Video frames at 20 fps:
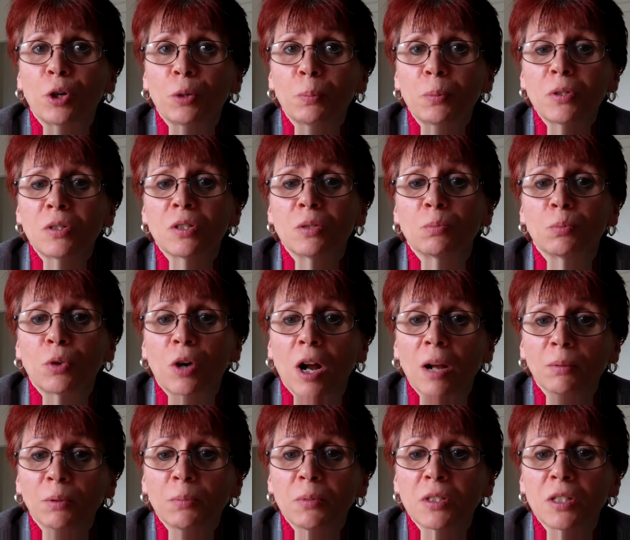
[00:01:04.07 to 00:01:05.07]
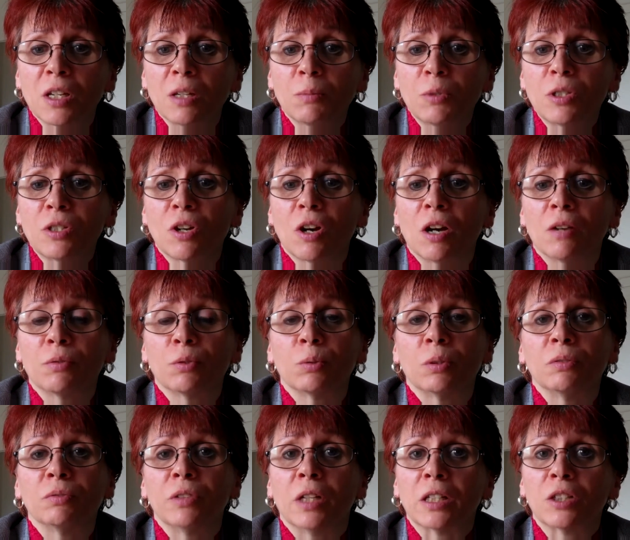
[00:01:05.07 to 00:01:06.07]
purpose and problem statement to offer
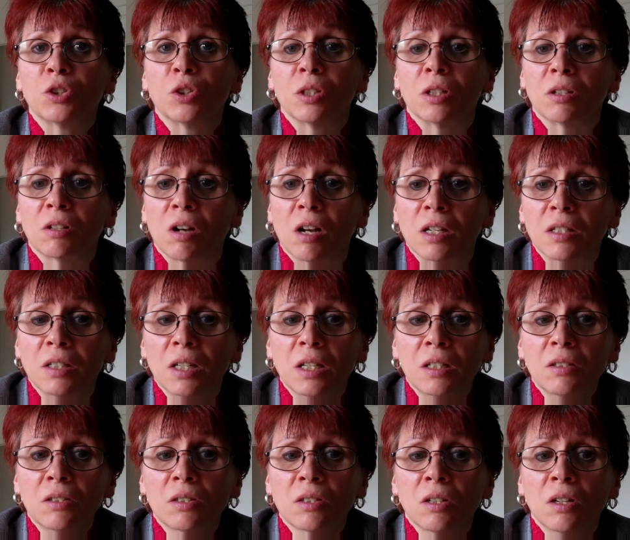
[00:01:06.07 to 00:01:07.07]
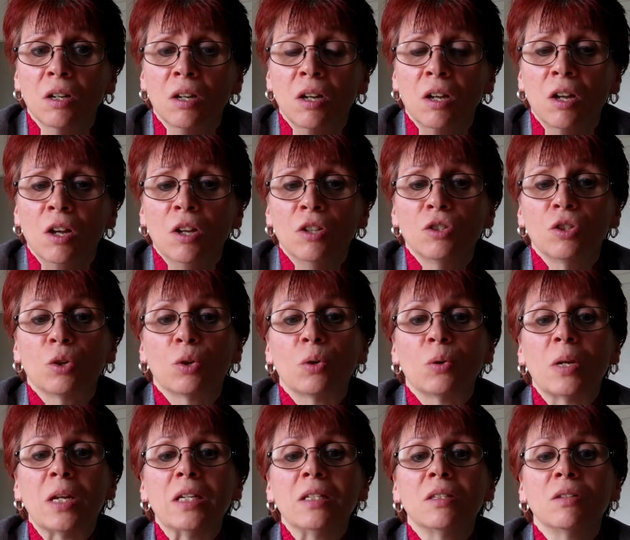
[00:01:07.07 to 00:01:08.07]
reflection and context, to
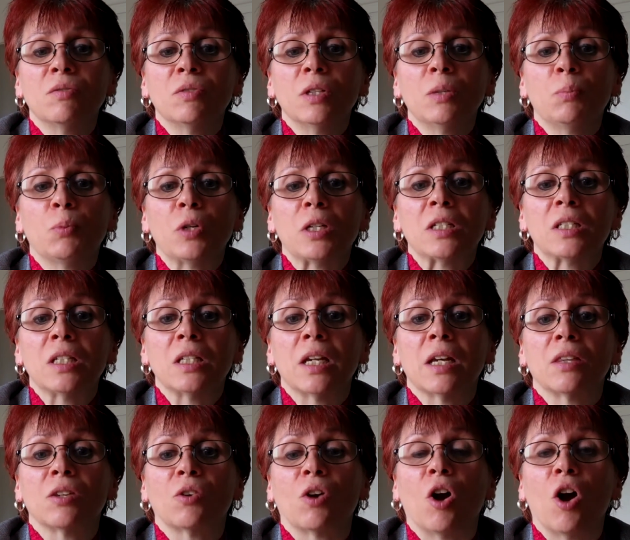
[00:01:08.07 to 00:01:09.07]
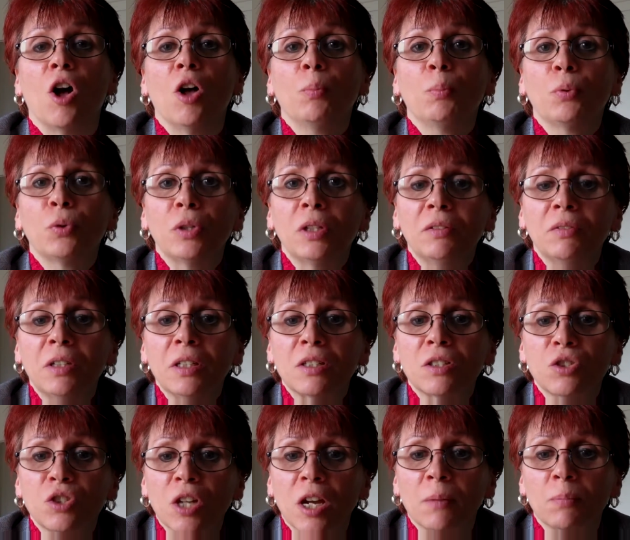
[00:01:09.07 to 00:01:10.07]
cohesively bring together all
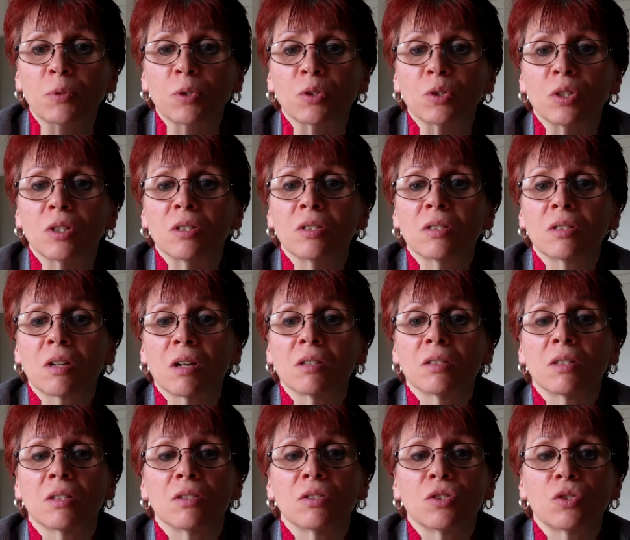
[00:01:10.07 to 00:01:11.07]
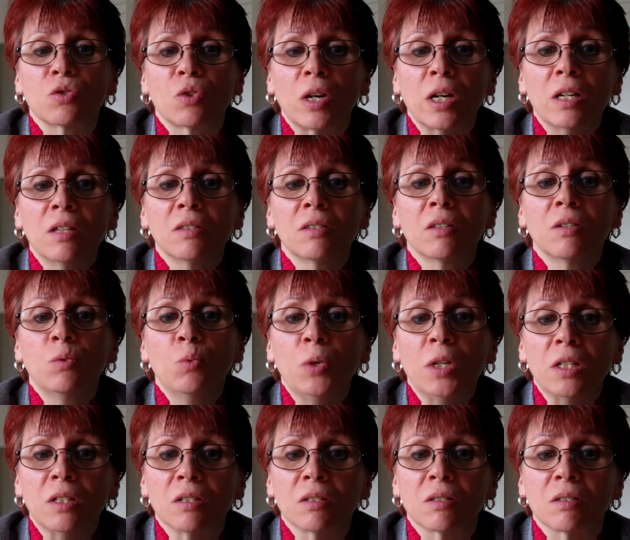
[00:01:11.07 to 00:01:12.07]
previous chapters to discuss the strengths and
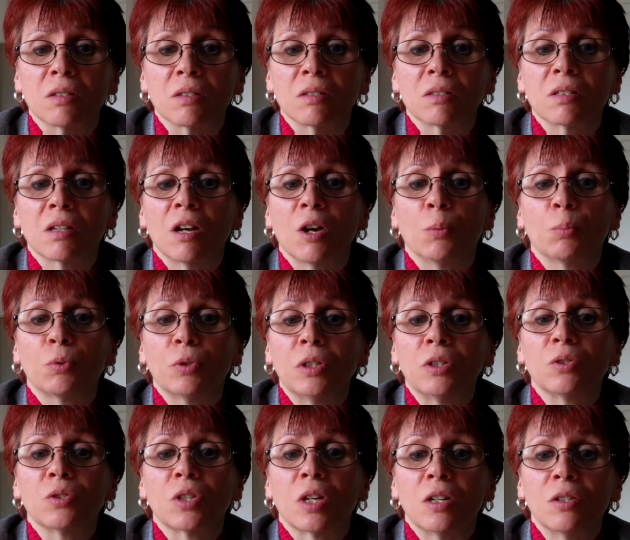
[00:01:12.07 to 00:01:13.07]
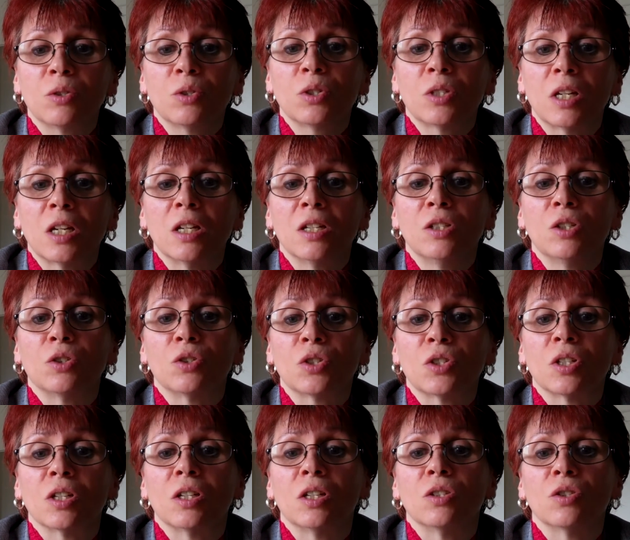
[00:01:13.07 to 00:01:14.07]
weaknesses to help readers understand your
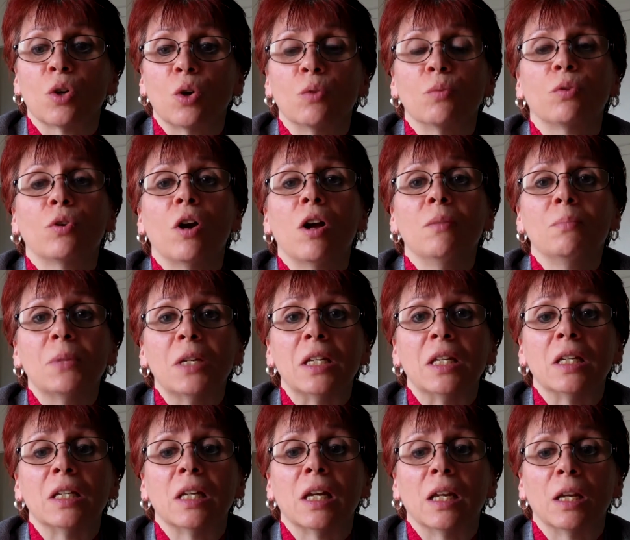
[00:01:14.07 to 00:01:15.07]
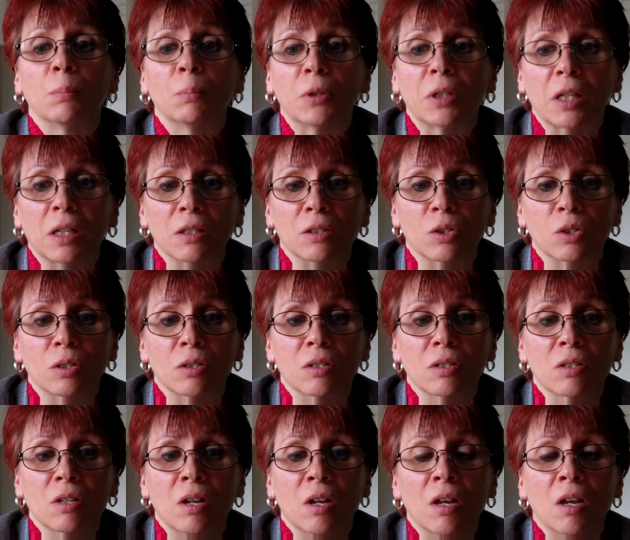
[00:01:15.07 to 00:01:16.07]
study's overall meaning and
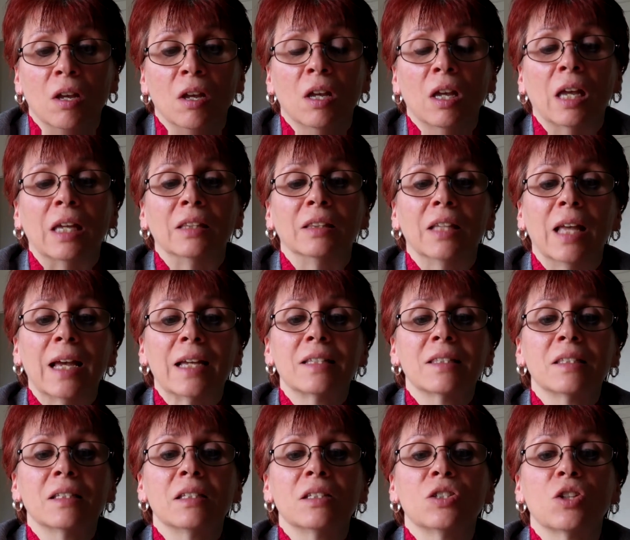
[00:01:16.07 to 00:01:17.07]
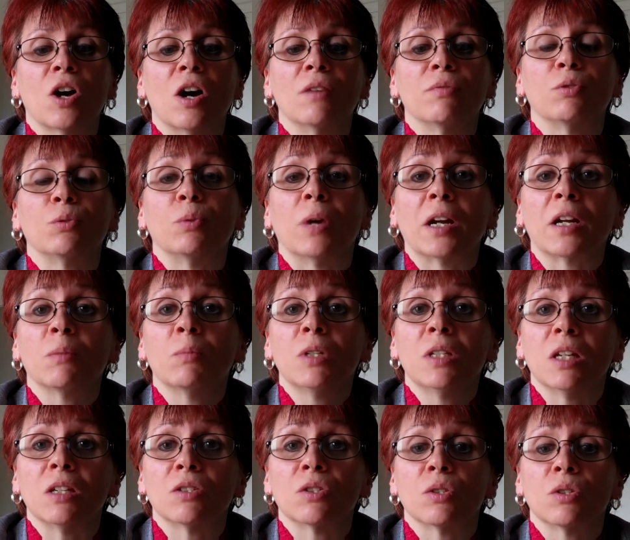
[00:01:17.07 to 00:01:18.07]
applications, and lastly, to offer
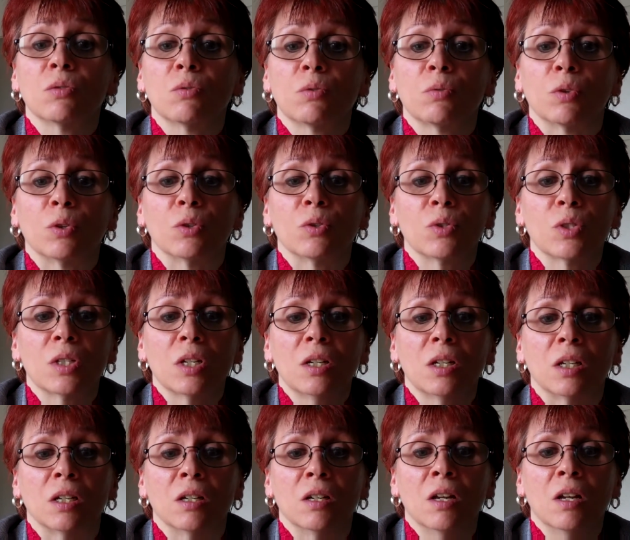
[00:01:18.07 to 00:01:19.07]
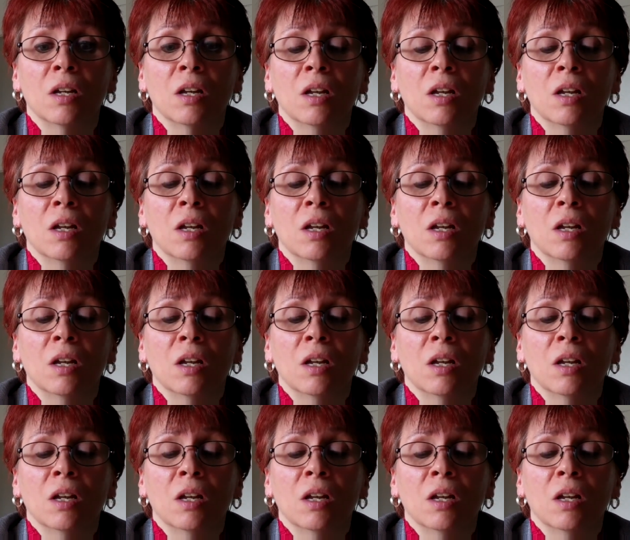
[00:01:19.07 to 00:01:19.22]
recommendations for further study.